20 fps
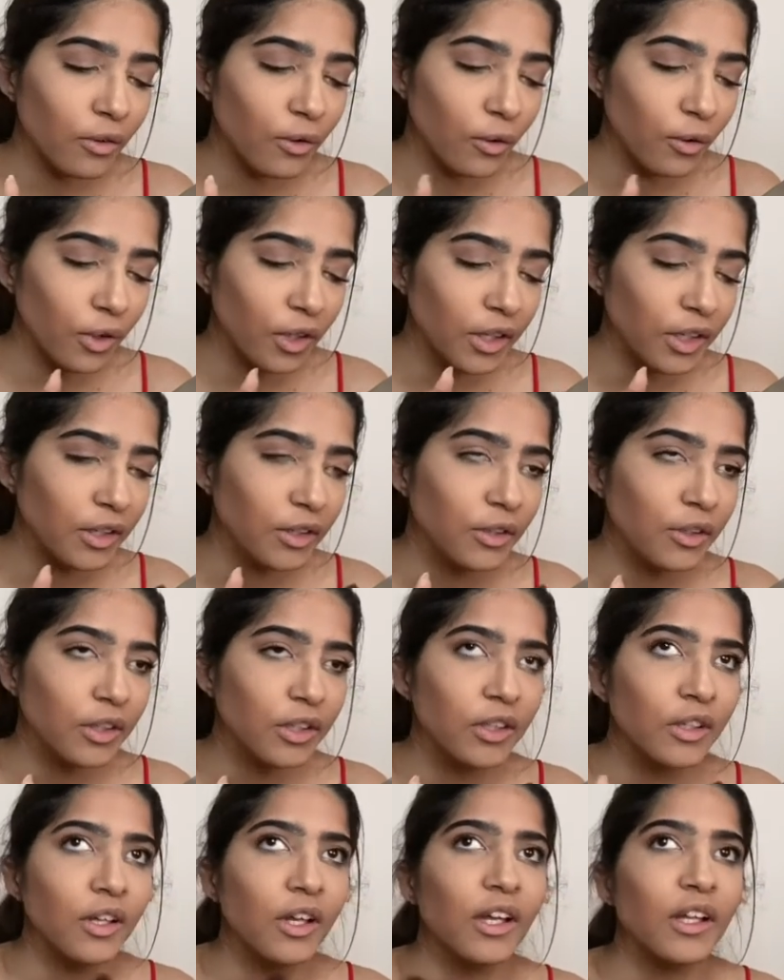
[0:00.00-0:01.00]
Or,
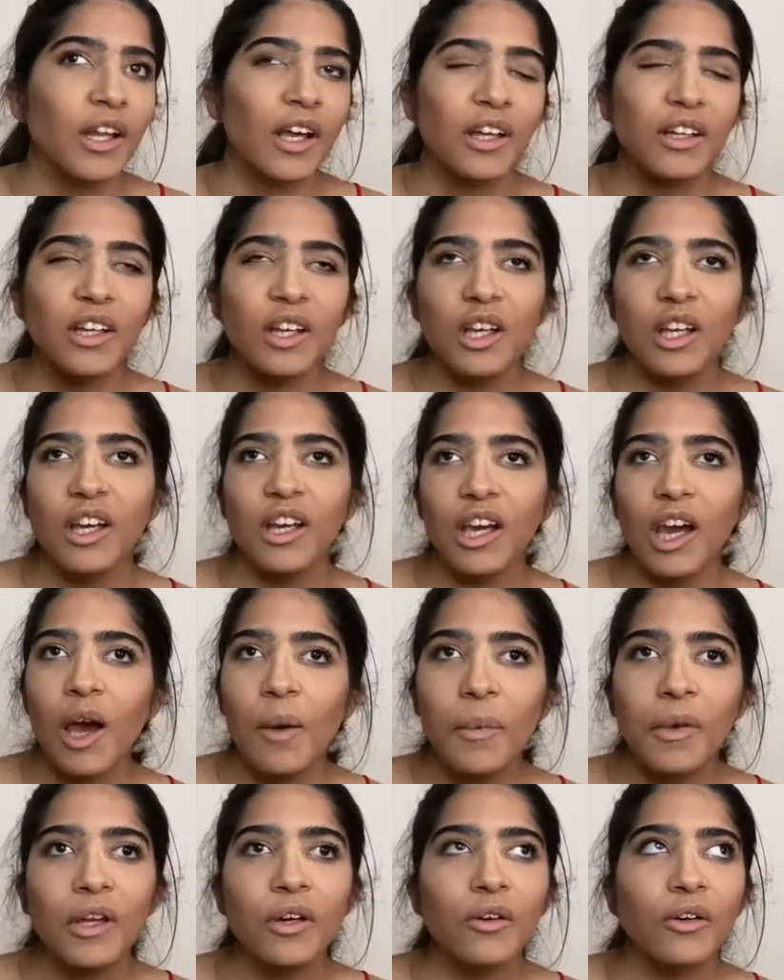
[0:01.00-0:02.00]
in like Niki and
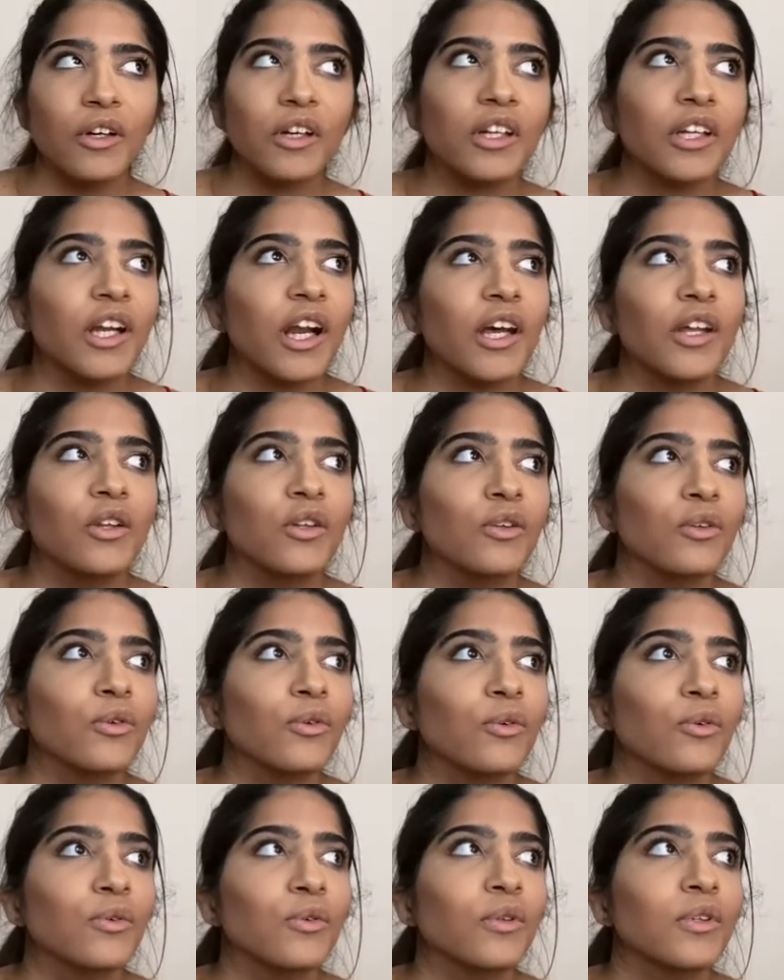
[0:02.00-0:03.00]
Gabi? Or should I
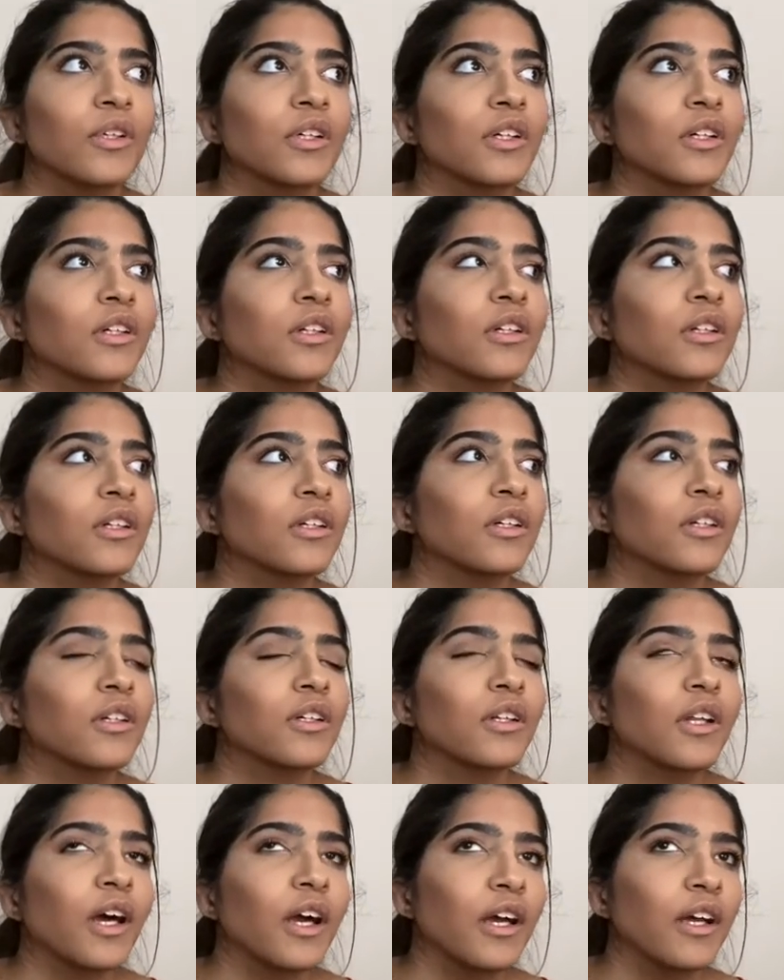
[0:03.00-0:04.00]
do
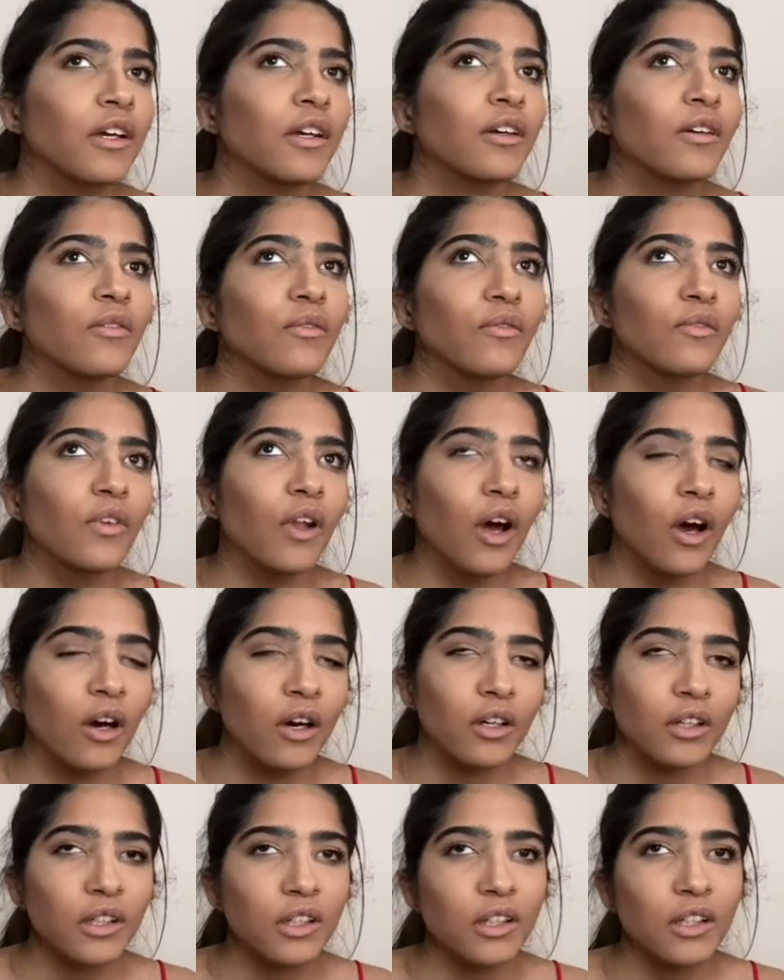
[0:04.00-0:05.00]
like
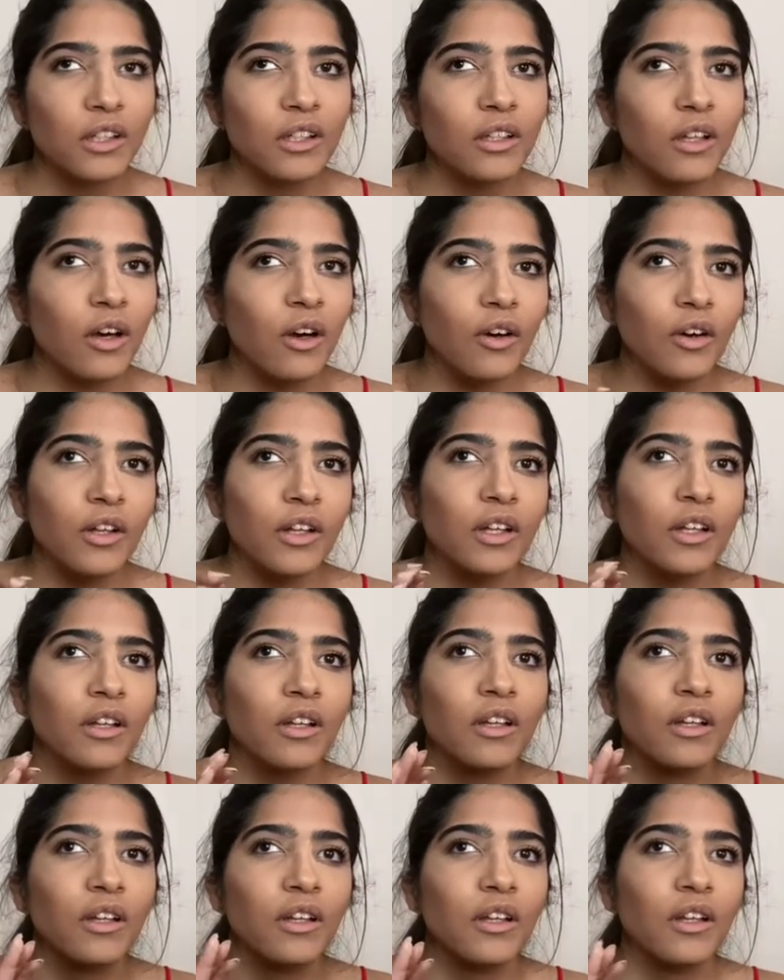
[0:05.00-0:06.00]
vlogs on
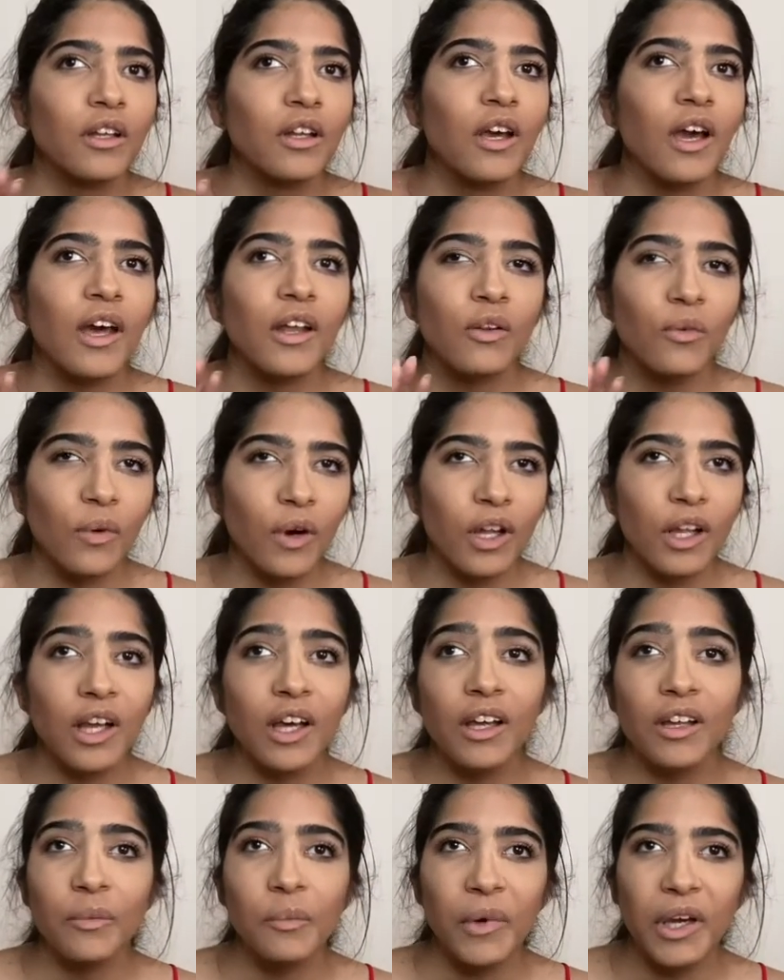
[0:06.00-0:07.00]
as well
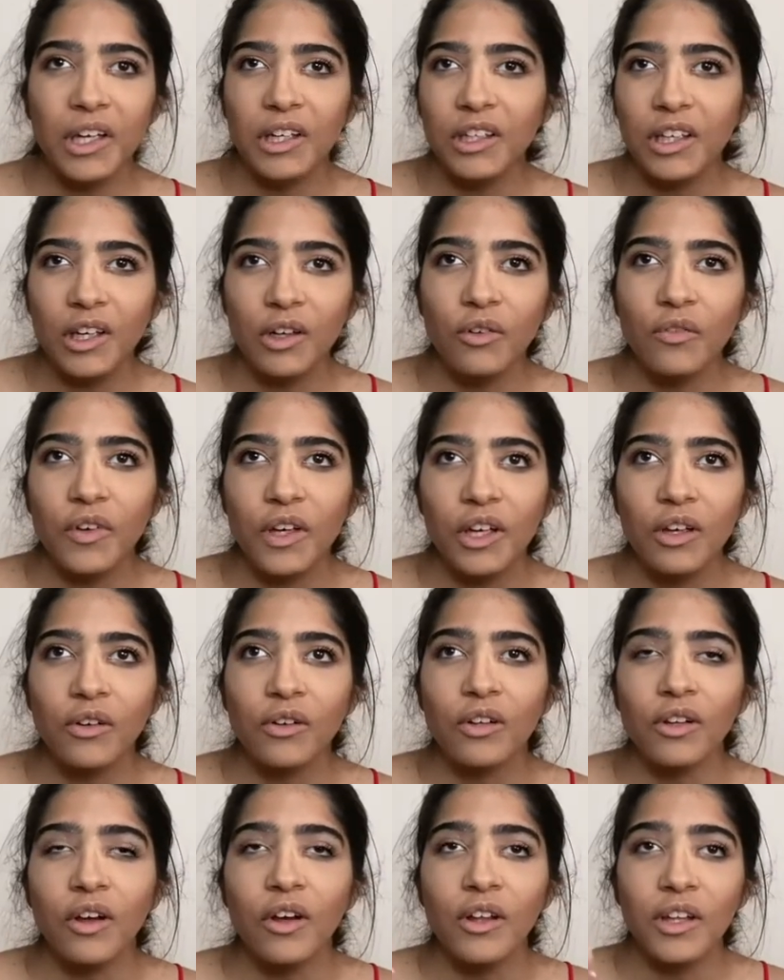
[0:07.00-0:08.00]
as main channel
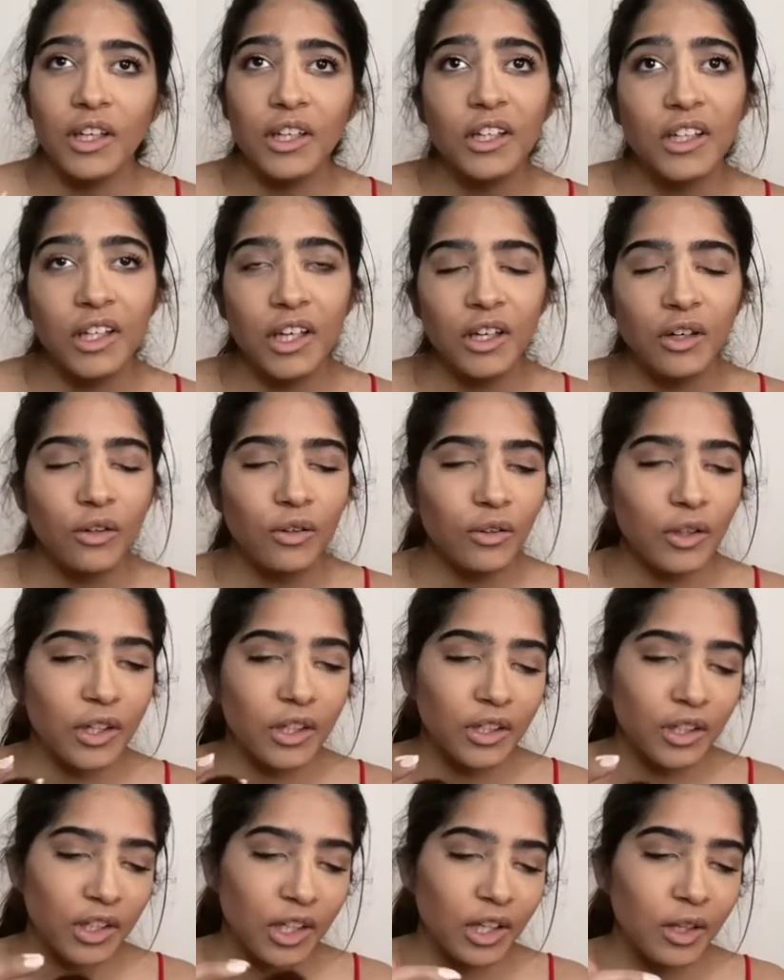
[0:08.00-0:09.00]
videos on this channel and
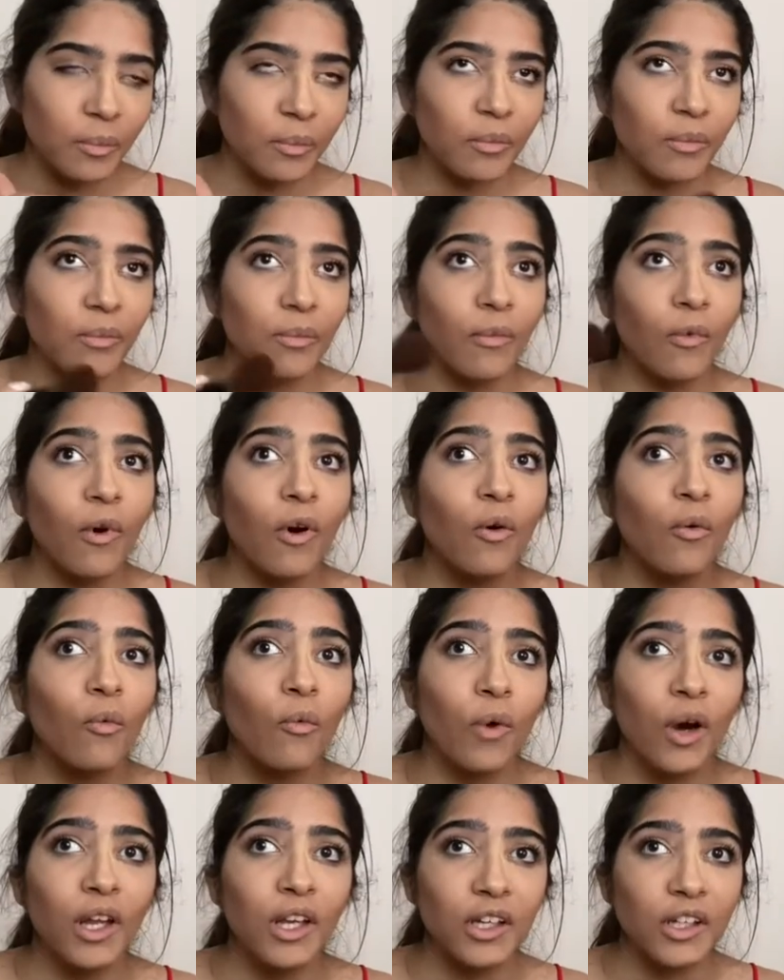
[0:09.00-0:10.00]
just keep
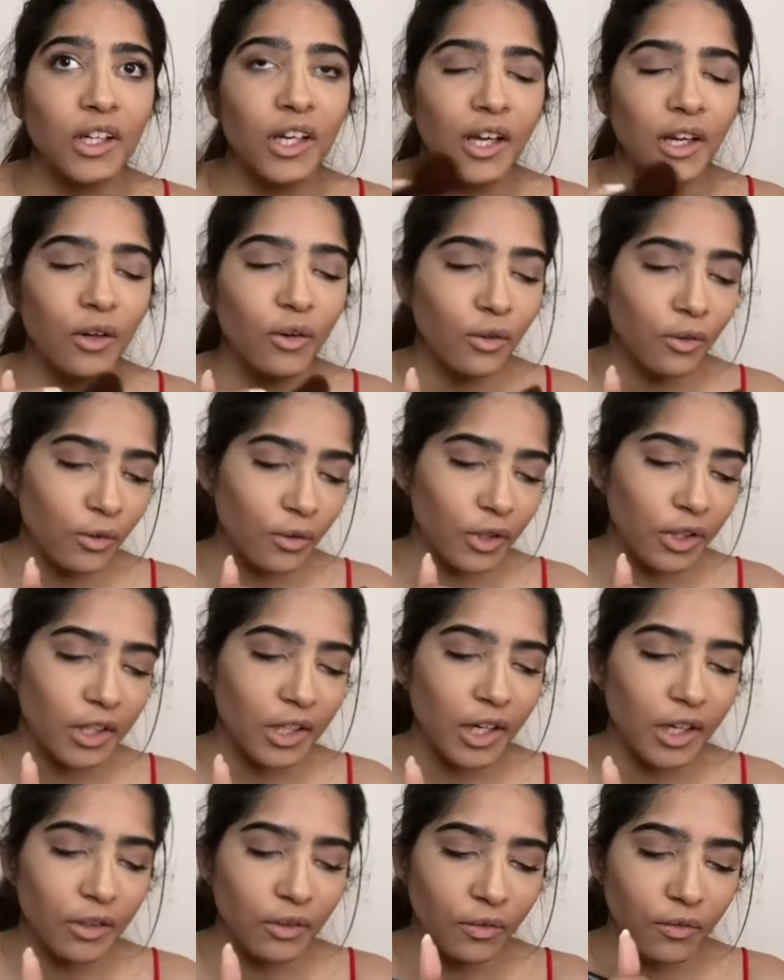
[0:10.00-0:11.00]
one channel or should
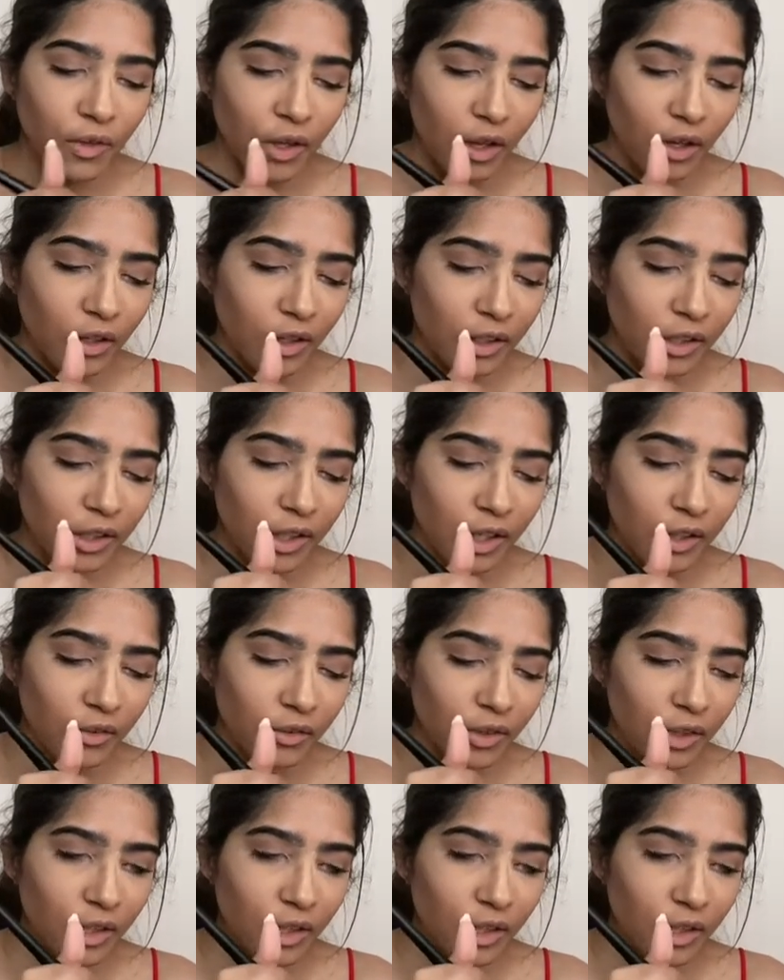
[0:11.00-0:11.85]
I do vlog channel?